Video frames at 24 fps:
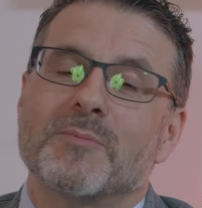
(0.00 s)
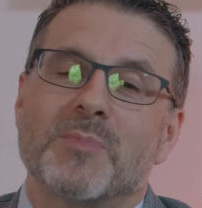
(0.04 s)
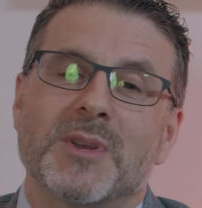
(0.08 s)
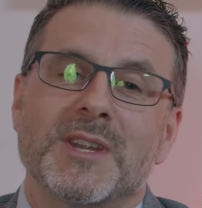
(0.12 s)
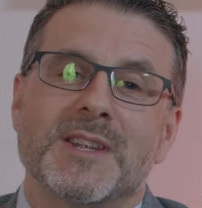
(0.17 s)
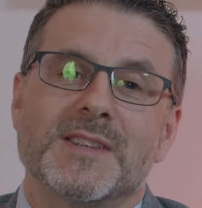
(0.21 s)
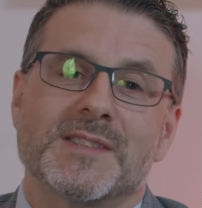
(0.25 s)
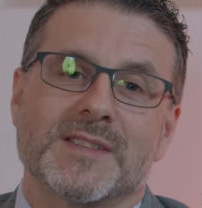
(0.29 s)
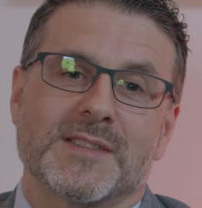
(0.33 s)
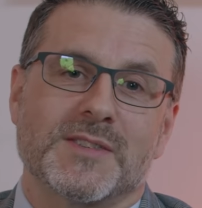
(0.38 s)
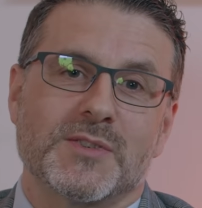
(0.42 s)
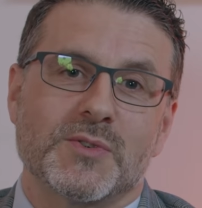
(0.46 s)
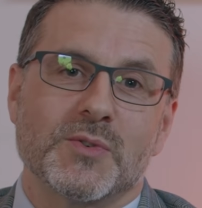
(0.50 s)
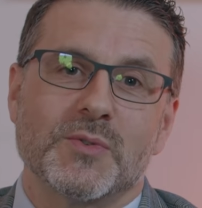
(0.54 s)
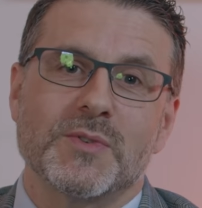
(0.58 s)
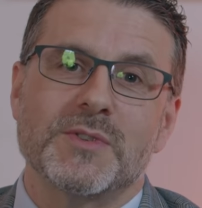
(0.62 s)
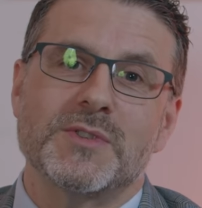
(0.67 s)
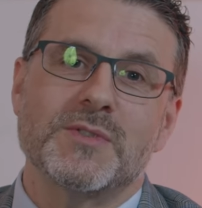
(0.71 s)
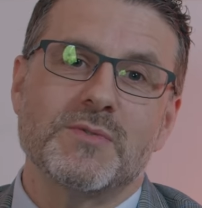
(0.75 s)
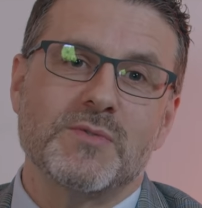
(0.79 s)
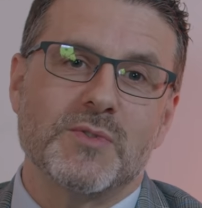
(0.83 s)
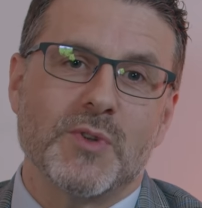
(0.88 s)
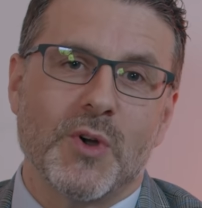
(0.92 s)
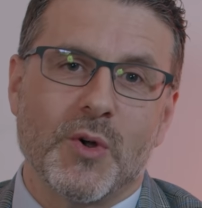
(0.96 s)
please, as soon
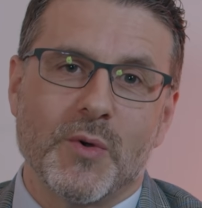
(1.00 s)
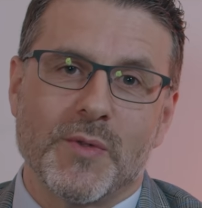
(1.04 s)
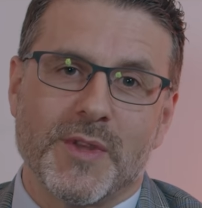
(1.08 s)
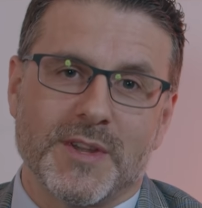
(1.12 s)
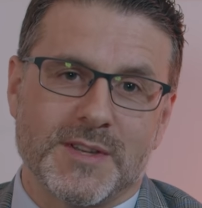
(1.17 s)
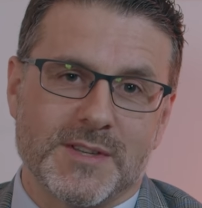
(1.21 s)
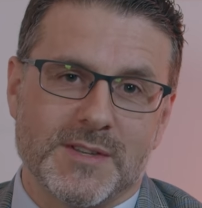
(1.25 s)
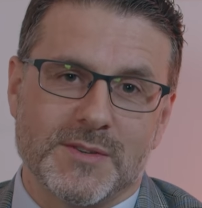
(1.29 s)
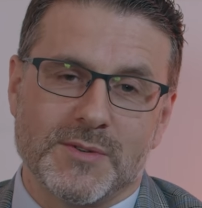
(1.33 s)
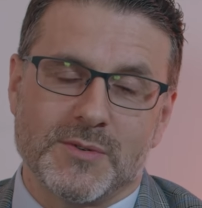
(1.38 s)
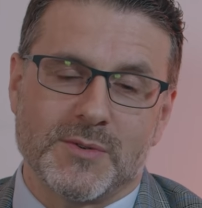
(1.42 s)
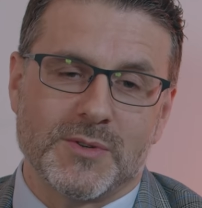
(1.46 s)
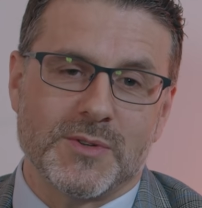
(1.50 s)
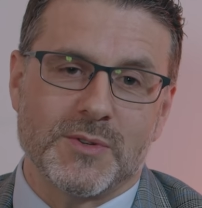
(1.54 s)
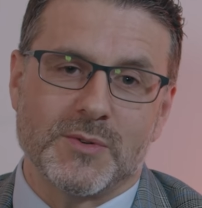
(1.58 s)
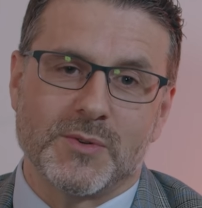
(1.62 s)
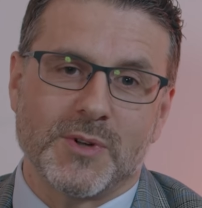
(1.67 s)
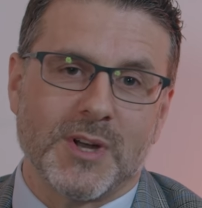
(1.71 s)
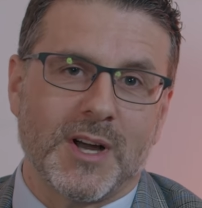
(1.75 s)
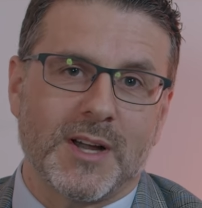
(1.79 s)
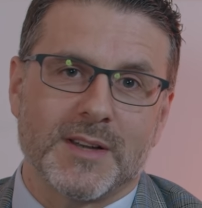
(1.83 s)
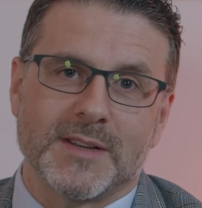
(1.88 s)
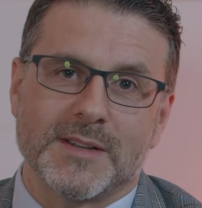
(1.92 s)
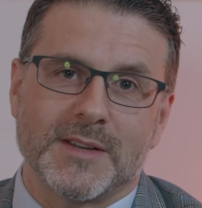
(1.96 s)
as you know that you
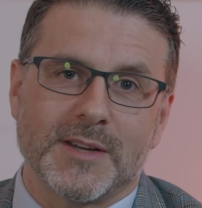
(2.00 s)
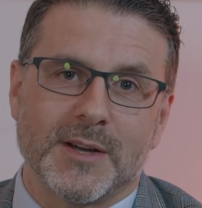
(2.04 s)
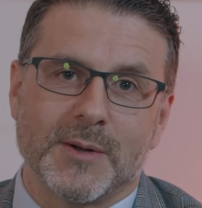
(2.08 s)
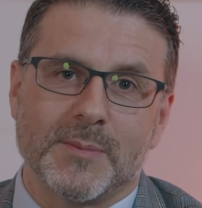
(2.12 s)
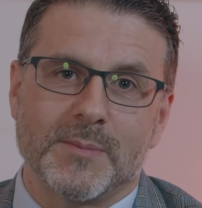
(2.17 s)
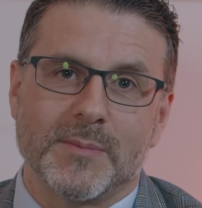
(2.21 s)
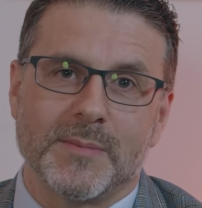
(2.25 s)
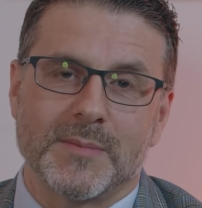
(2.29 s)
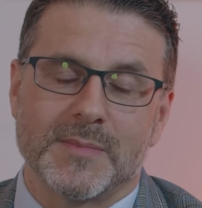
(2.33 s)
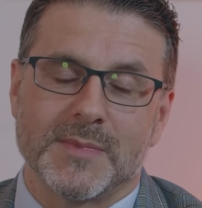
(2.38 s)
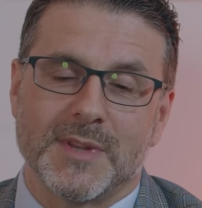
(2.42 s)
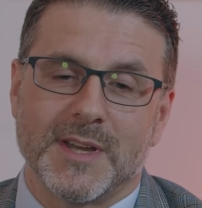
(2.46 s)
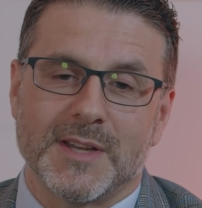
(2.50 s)
can't come,